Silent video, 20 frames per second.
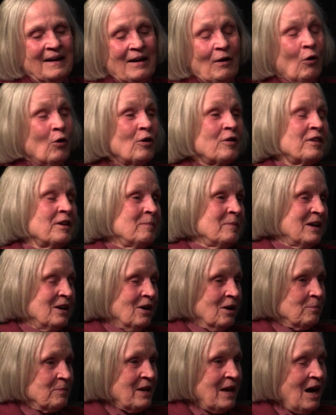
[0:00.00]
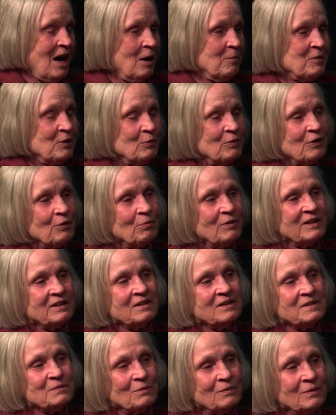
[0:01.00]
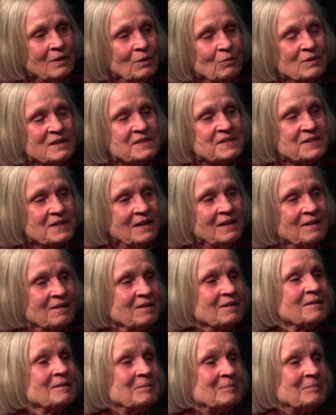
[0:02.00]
Or they may not be happy with what we said.